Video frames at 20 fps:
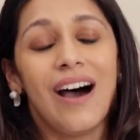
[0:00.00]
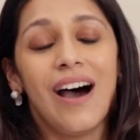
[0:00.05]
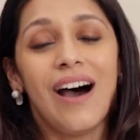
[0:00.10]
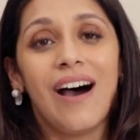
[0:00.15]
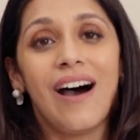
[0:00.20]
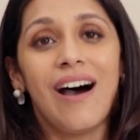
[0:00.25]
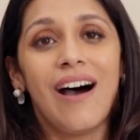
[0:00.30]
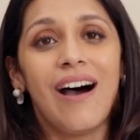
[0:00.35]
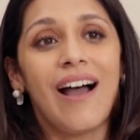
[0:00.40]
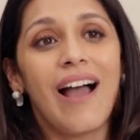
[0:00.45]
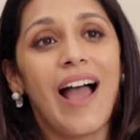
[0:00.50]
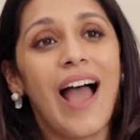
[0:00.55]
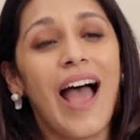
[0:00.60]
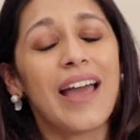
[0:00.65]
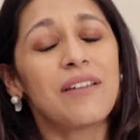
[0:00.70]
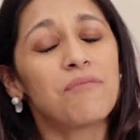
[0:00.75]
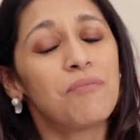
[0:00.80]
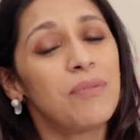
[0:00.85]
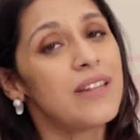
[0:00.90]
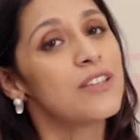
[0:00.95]

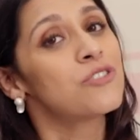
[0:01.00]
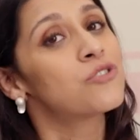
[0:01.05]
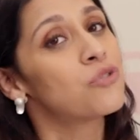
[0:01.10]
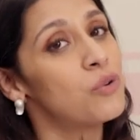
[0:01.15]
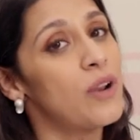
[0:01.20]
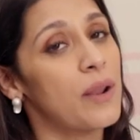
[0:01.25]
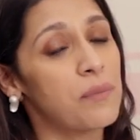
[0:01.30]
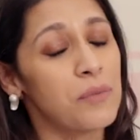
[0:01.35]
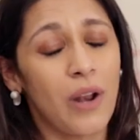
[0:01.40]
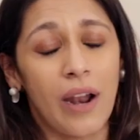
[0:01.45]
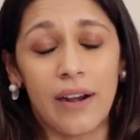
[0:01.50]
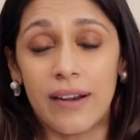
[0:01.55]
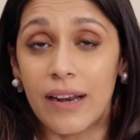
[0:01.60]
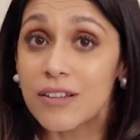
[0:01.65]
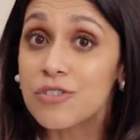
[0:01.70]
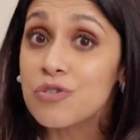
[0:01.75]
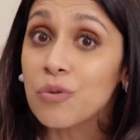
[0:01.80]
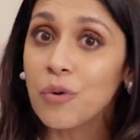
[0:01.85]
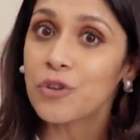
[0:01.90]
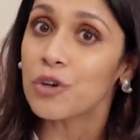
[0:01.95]
And please do let
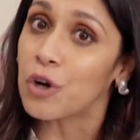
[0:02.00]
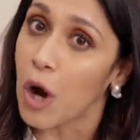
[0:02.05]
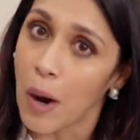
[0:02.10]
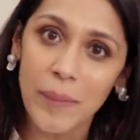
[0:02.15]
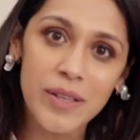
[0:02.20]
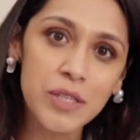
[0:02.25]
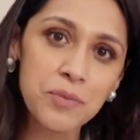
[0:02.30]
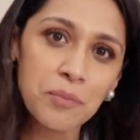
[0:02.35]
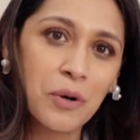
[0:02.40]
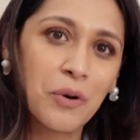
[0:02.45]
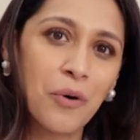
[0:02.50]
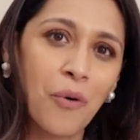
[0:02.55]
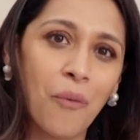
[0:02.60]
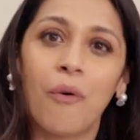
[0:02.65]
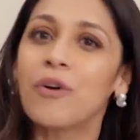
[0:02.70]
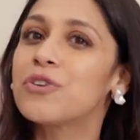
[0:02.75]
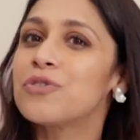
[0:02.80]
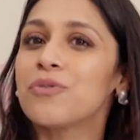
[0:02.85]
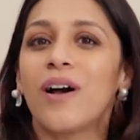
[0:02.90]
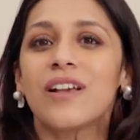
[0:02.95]
us know in the comments below
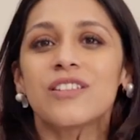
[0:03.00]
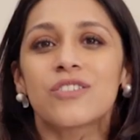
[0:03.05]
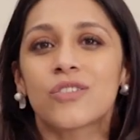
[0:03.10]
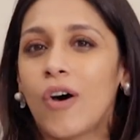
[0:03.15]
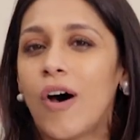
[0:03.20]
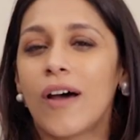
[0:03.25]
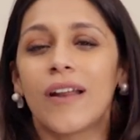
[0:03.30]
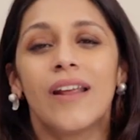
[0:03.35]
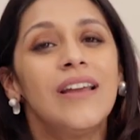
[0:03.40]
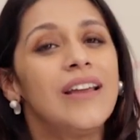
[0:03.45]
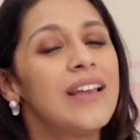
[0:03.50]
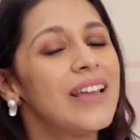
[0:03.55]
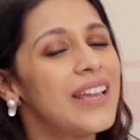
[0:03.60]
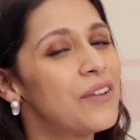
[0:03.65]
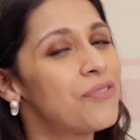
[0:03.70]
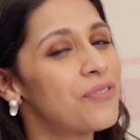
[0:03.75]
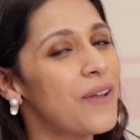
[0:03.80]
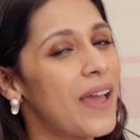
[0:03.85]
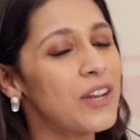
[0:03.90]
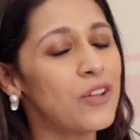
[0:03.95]
what you guys thought.
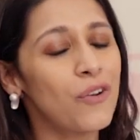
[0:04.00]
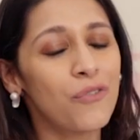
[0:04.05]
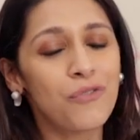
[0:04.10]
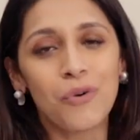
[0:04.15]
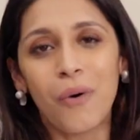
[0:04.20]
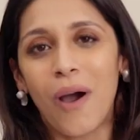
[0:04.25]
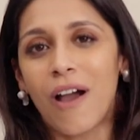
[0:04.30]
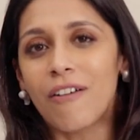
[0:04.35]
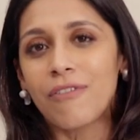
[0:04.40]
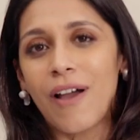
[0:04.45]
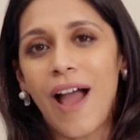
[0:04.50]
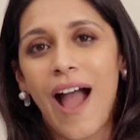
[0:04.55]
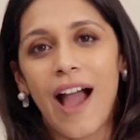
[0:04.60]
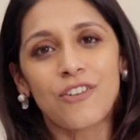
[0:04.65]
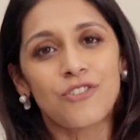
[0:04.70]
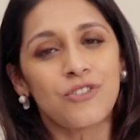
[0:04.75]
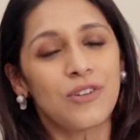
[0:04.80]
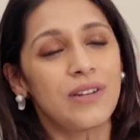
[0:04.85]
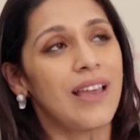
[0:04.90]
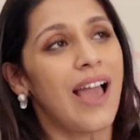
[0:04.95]
If any of you have
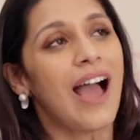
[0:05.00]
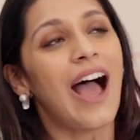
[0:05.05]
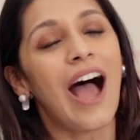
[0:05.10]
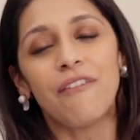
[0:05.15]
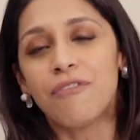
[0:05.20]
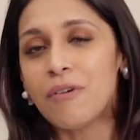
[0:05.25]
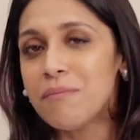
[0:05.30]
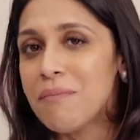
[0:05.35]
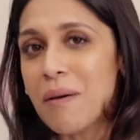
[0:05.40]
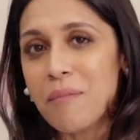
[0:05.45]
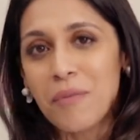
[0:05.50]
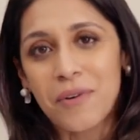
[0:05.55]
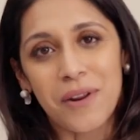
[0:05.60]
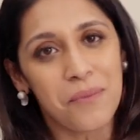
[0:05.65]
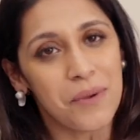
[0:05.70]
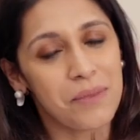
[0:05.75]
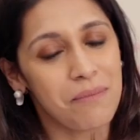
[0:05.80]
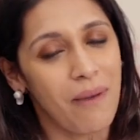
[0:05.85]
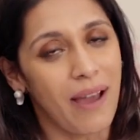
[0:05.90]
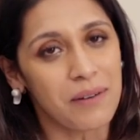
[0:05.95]
a
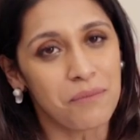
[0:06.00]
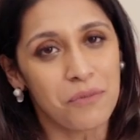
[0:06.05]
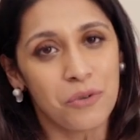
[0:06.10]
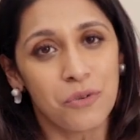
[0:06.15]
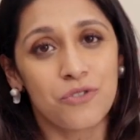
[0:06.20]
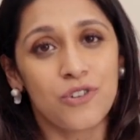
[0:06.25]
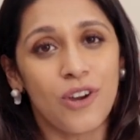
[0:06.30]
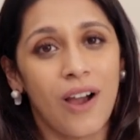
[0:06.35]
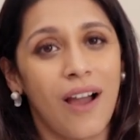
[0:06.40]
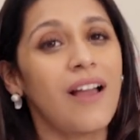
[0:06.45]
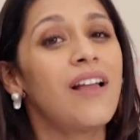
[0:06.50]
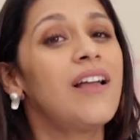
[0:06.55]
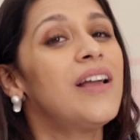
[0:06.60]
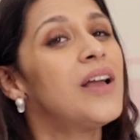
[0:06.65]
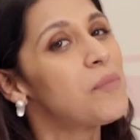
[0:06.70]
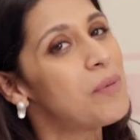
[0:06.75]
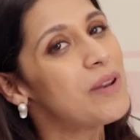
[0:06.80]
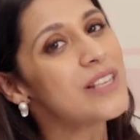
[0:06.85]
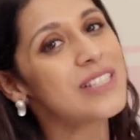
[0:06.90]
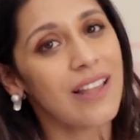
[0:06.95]
memory with Madam Noor Jehan,
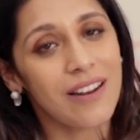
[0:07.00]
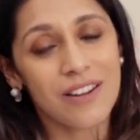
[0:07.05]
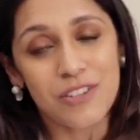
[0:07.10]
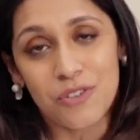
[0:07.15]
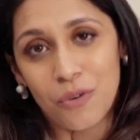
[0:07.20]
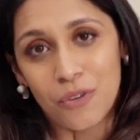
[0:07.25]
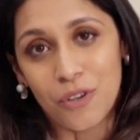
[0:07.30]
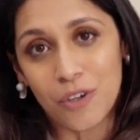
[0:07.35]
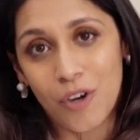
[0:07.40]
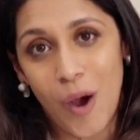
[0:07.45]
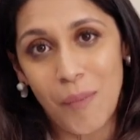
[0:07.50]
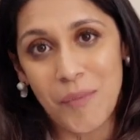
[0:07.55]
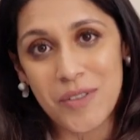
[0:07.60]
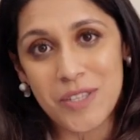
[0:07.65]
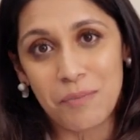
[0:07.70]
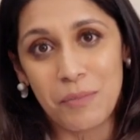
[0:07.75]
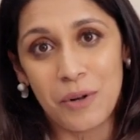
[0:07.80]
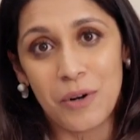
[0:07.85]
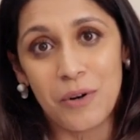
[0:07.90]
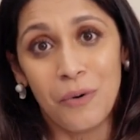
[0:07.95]
please let us know in the
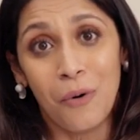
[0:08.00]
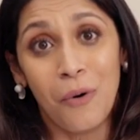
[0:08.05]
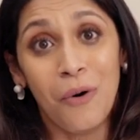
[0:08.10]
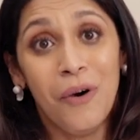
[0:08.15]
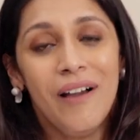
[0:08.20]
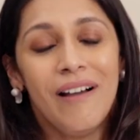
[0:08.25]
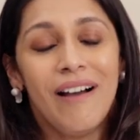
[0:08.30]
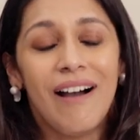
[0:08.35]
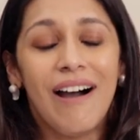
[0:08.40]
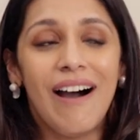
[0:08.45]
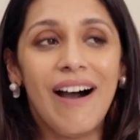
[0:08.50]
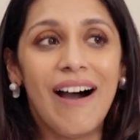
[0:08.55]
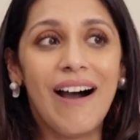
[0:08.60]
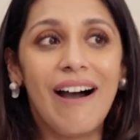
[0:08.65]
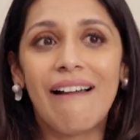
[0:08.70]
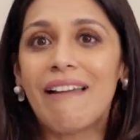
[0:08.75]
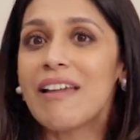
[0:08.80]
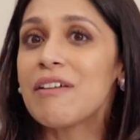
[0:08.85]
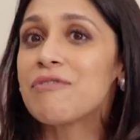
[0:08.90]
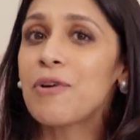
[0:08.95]
comments below.
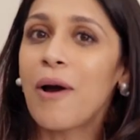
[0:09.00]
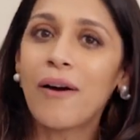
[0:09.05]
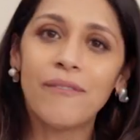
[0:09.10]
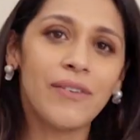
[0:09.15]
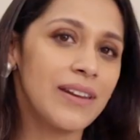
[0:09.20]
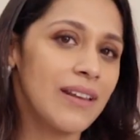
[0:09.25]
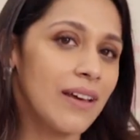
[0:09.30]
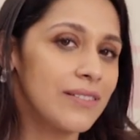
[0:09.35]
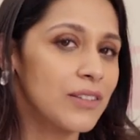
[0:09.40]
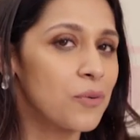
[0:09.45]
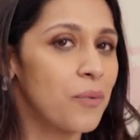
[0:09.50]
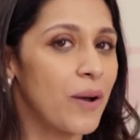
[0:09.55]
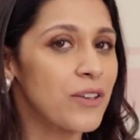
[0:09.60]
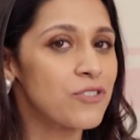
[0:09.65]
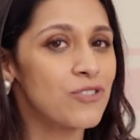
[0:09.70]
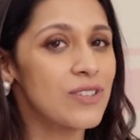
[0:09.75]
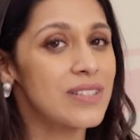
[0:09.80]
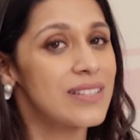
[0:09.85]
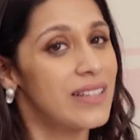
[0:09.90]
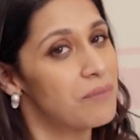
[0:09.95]
If you have any other
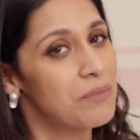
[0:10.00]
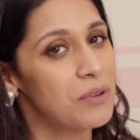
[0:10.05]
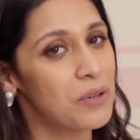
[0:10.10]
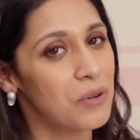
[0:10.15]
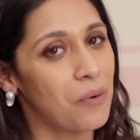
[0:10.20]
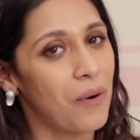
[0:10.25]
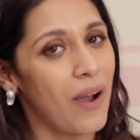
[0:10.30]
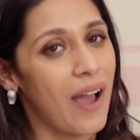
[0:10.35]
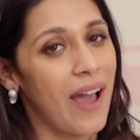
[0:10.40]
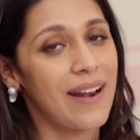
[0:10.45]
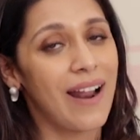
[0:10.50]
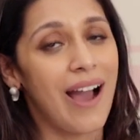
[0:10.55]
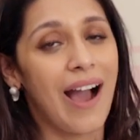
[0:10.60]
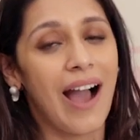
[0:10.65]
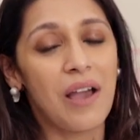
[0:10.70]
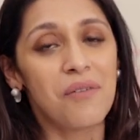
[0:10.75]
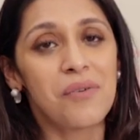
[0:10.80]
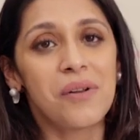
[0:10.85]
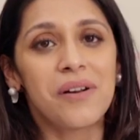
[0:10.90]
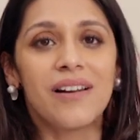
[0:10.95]
questions, let me know, and
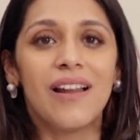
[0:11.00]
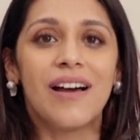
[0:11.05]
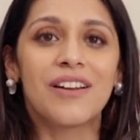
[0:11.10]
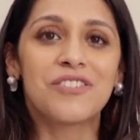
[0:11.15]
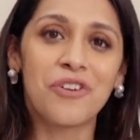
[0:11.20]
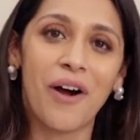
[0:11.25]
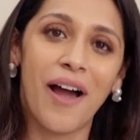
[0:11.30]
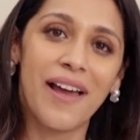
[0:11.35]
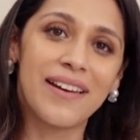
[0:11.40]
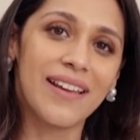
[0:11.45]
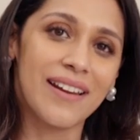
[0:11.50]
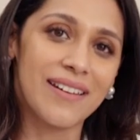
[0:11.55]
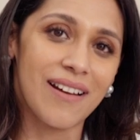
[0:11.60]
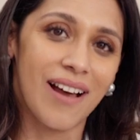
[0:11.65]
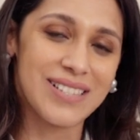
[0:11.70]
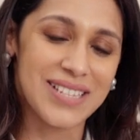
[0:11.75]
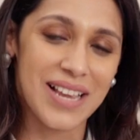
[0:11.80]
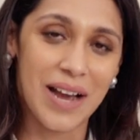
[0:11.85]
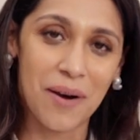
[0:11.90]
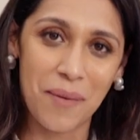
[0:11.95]
I will try and get
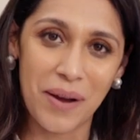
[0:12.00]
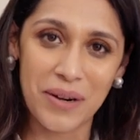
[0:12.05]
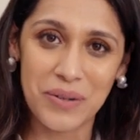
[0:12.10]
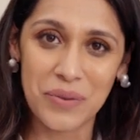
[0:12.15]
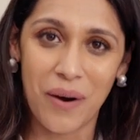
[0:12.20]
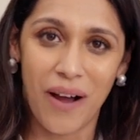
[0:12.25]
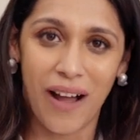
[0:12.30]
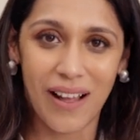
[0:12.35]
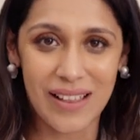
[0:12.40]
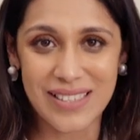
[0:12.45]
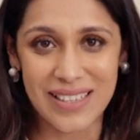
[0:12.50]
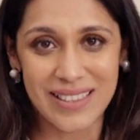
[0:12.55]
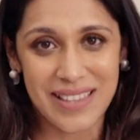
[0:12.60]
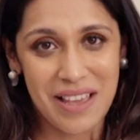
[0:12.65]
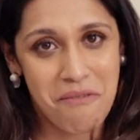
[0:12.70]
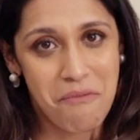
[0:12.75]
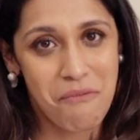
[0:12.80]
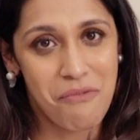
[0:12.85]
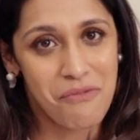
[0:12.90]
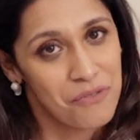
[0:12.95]
Nazia Appa to answer
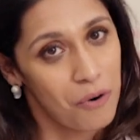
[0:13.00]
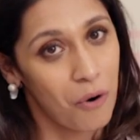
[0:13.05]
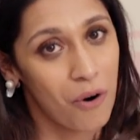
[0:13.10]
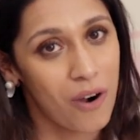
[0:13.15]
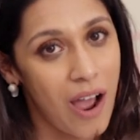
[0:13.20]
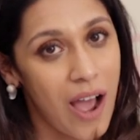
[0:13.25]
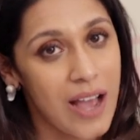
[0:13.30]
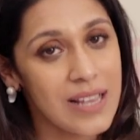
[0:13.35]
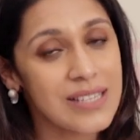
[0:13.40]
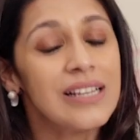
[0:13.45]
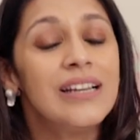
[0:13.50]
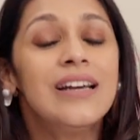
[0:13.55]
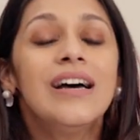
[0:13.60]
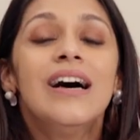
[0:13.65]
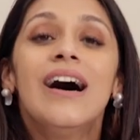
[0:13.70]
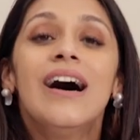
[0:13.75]
them for us.